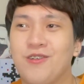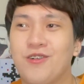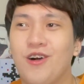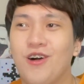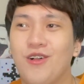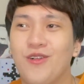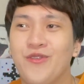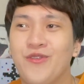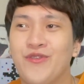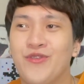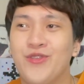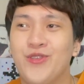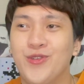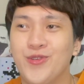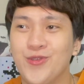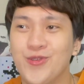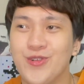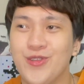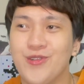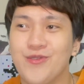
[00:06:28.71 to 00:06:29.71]
golf
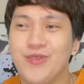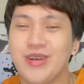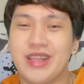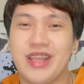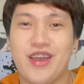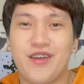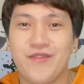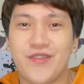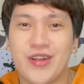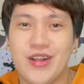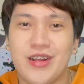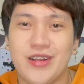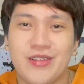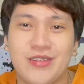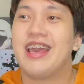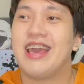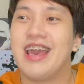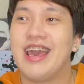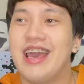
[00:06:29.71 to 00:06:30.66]
dude or whatever.